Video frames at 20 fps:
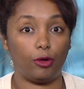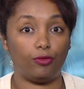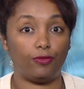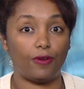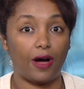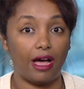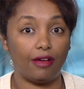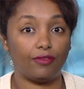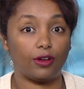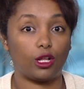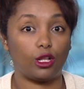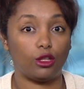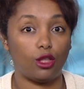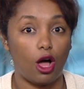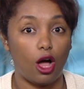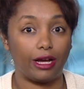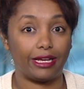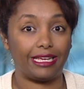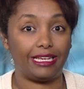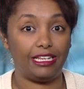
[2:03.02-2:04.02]
five
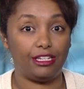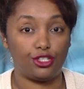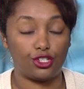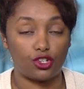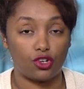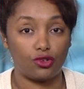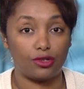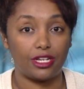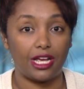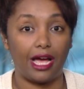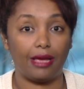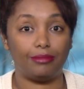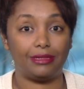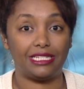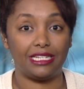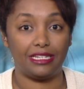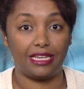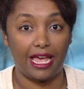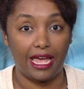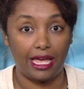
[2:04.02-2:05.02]
o'clock Eastern time
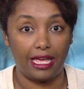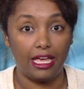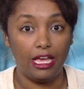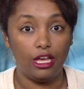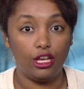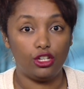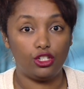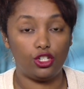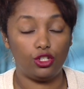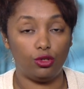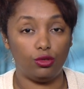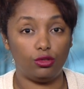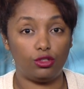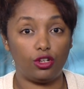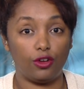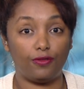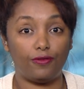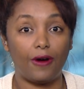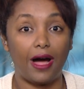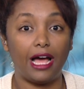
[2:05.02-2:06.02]
today to
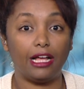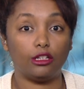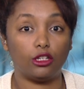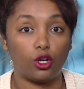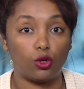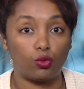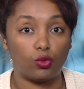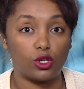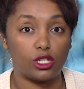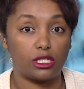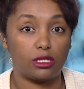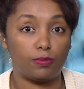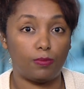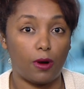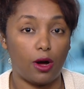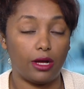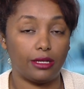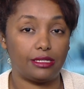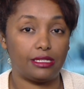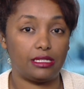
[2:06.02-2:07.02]
to file a
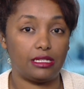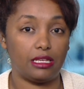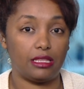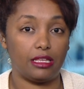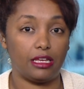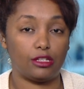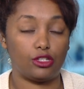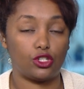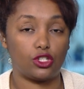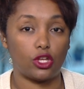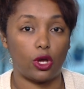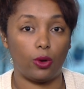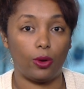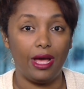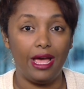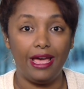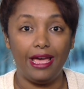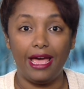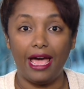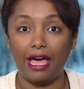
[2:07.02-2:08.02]
response to this.
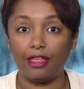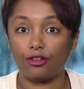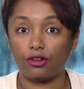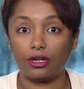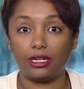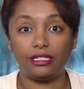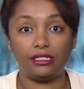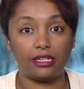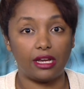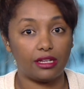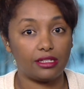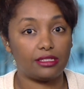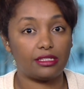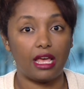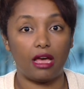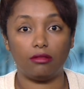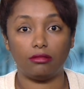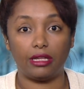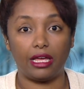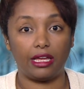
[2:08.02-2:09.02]
So Heather, it does
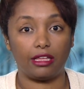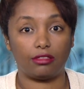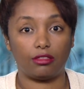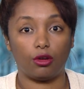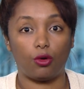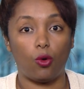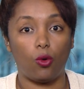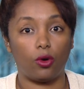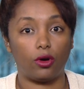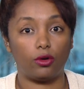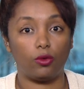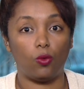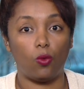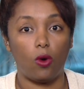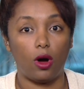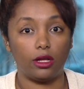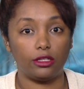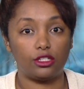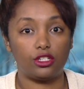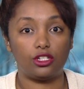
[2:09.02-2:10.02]
sound like the court
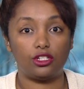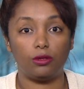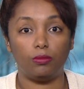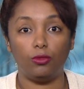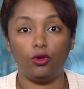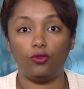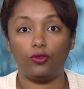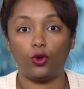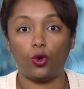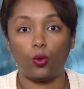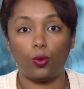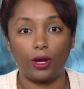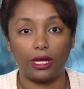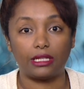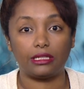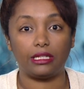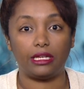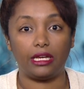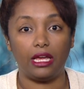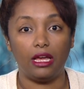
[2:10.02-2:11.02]
wants to move
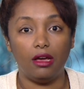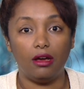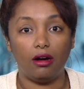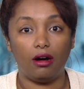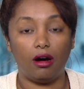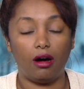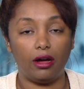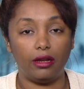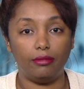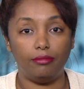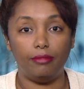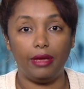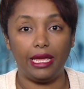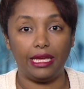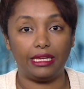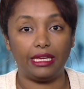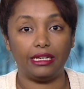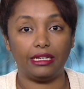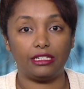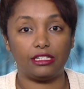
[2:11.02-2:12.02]
quickly on
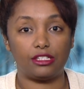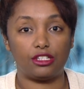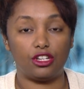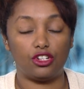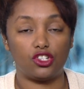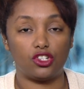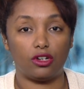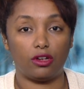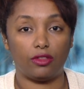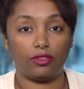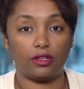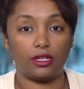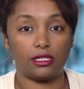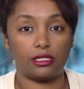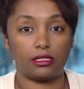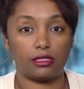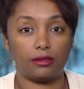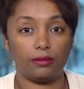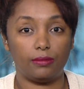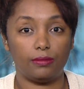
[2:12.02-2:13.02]
making a decision on
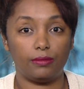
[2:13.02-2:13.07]
this.